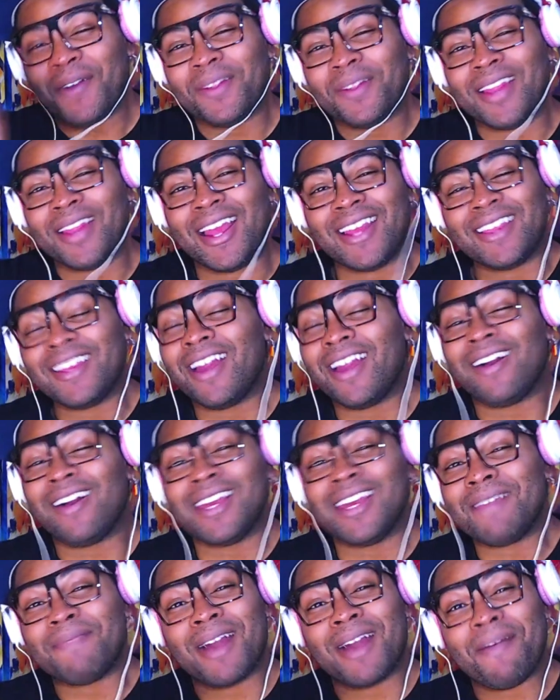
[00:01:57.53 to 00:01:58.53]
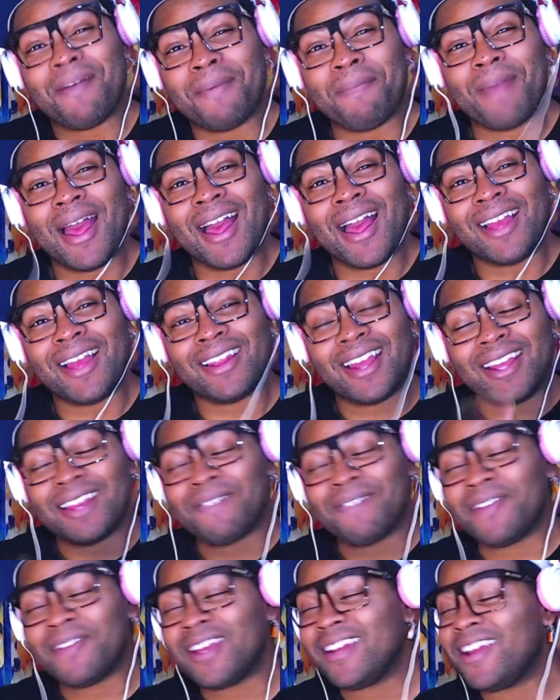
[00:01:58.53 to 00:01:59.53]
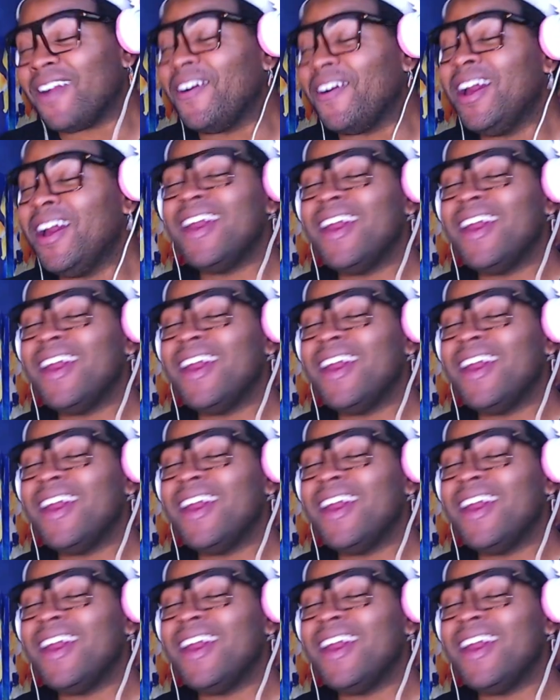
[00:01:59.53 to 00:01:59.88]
Like, y'all keep coming back, like the video.